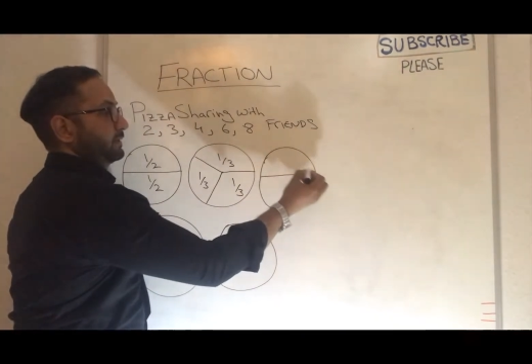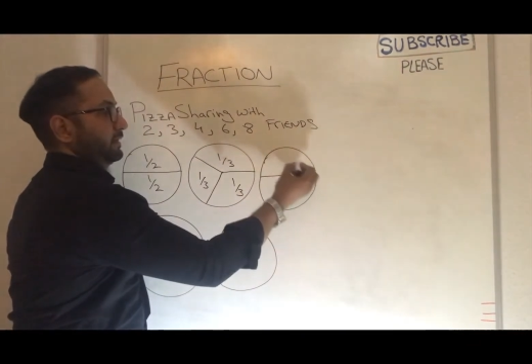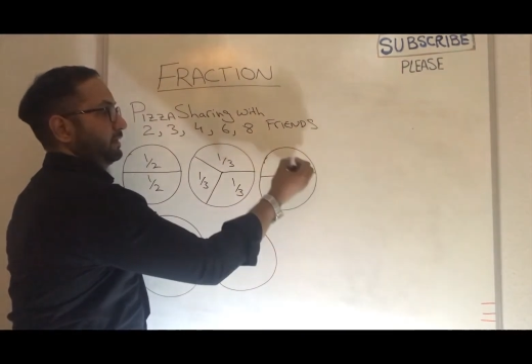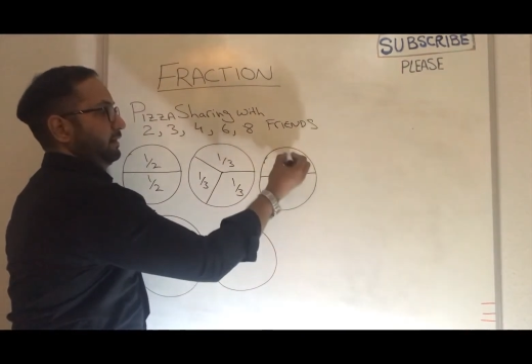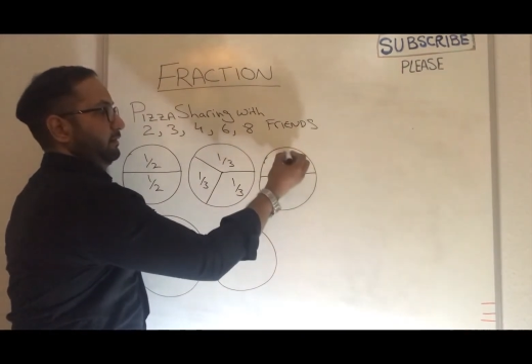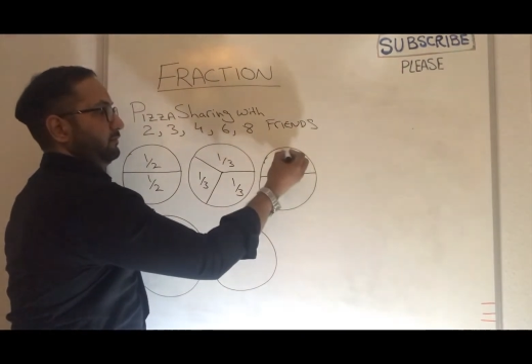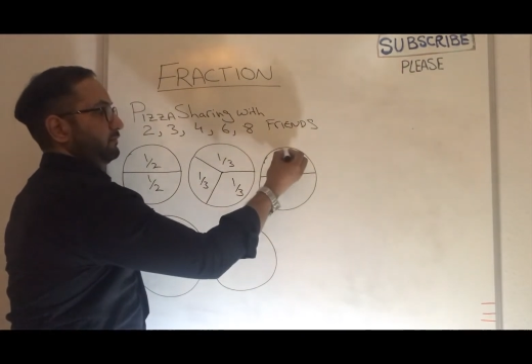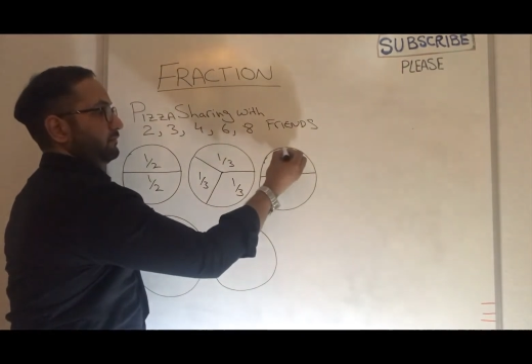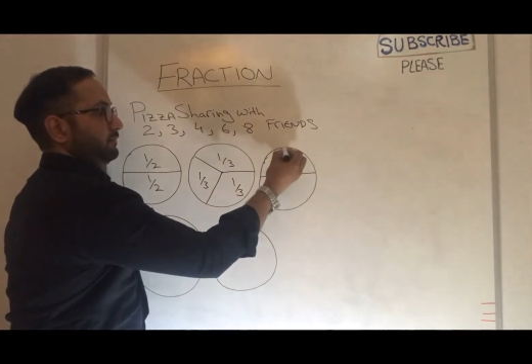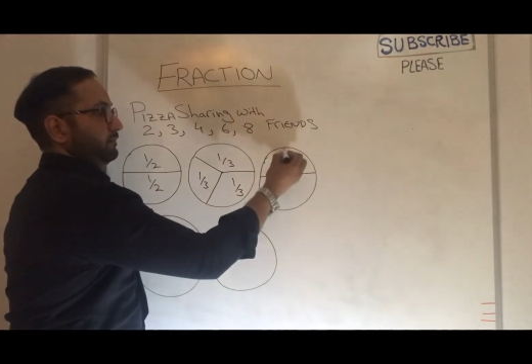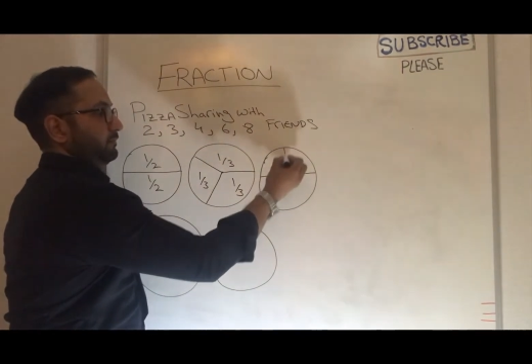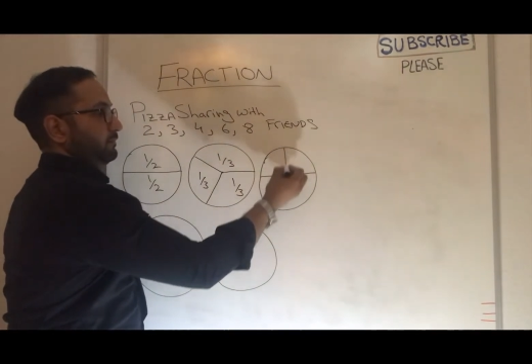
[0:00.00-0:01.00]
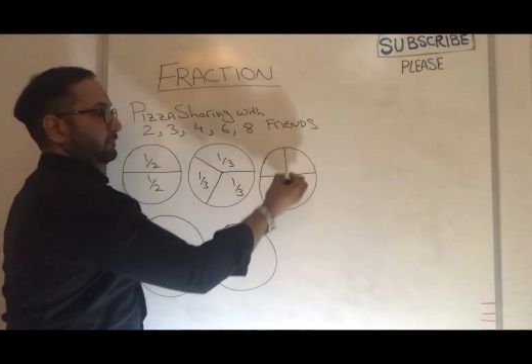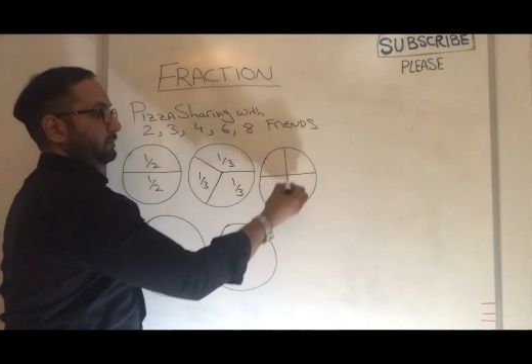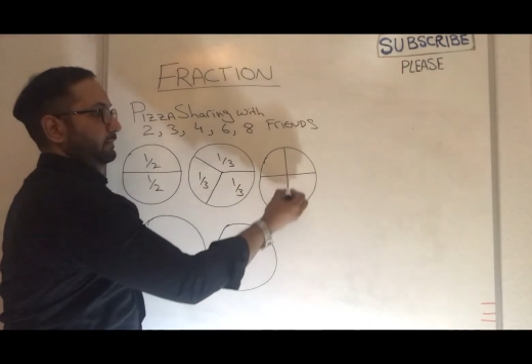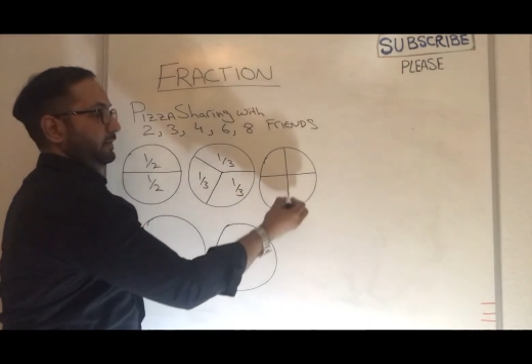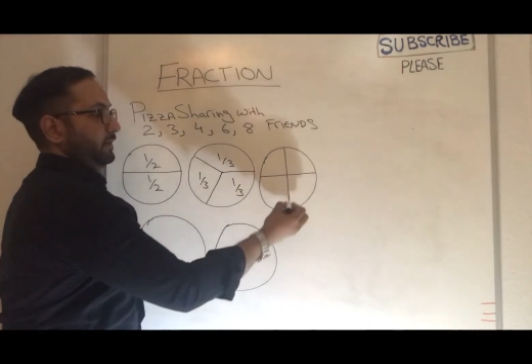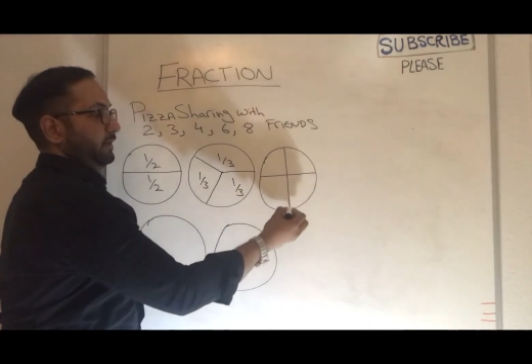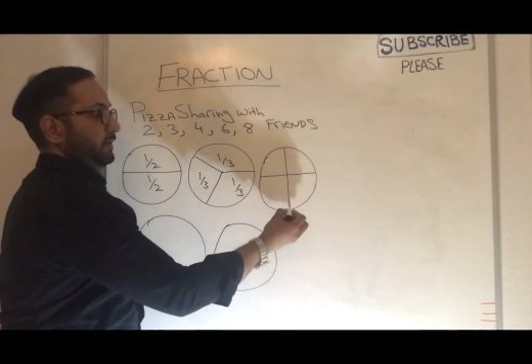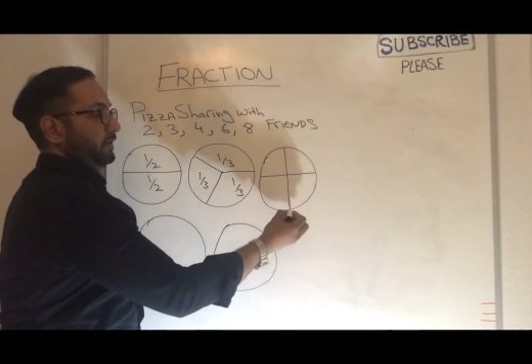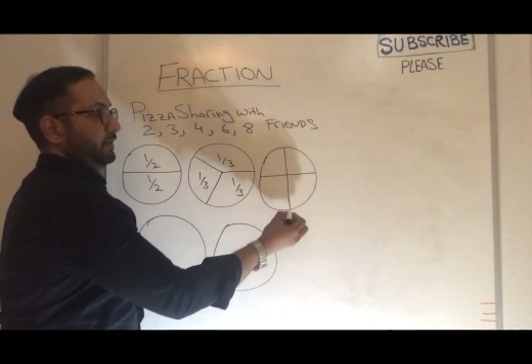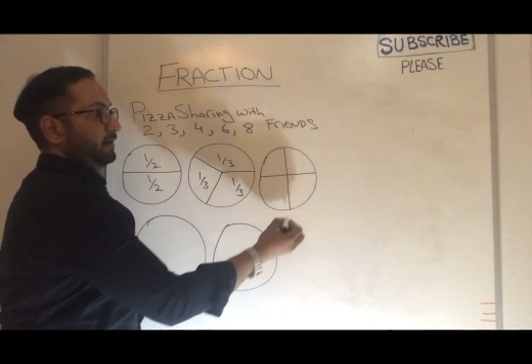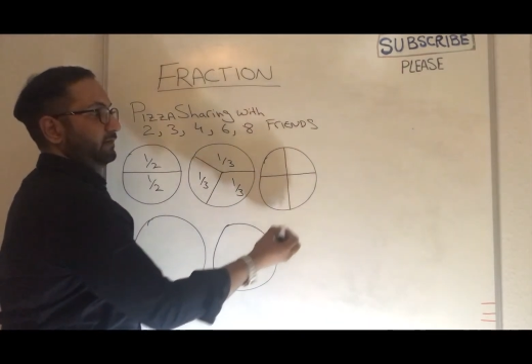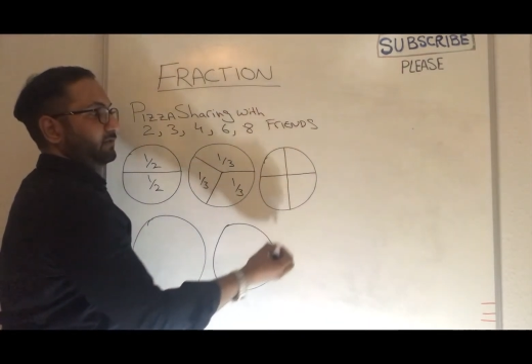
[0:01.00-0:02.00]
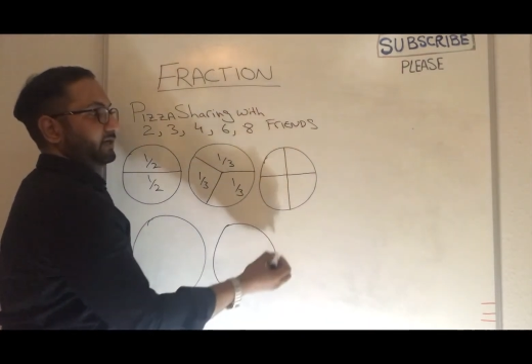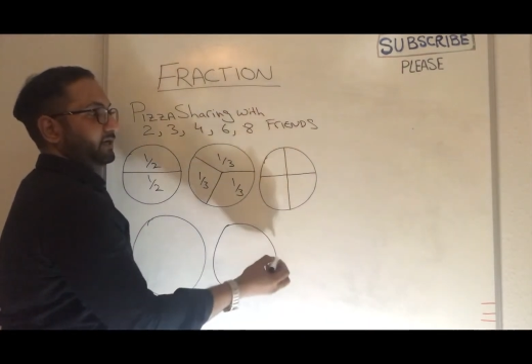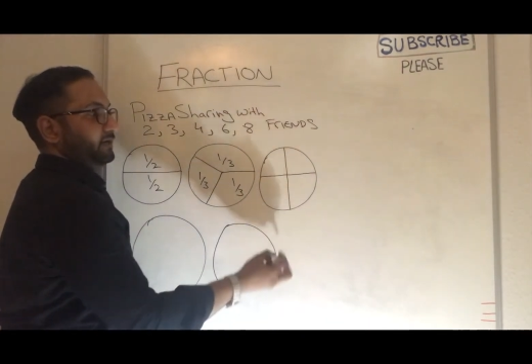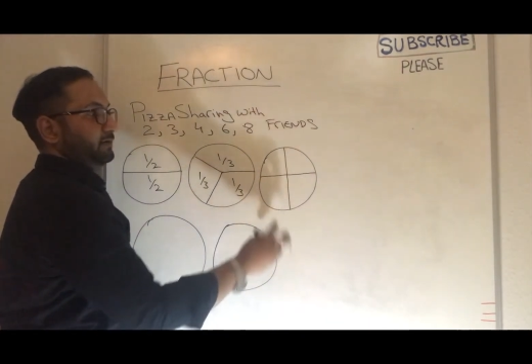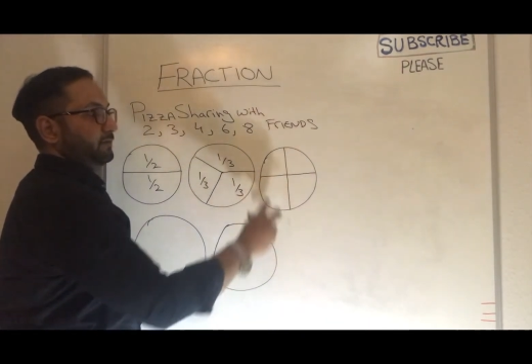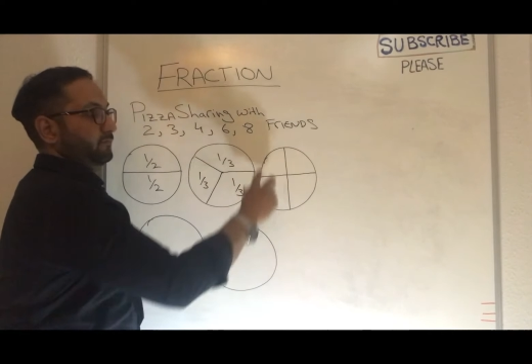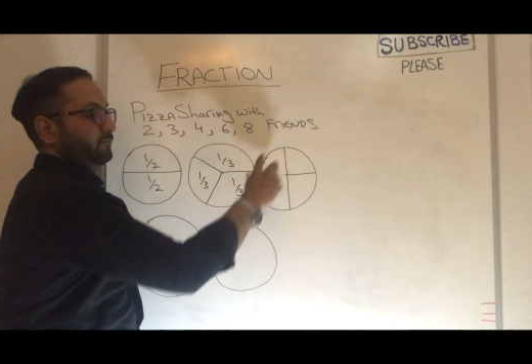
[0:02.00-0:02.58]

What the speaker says: Half and half again.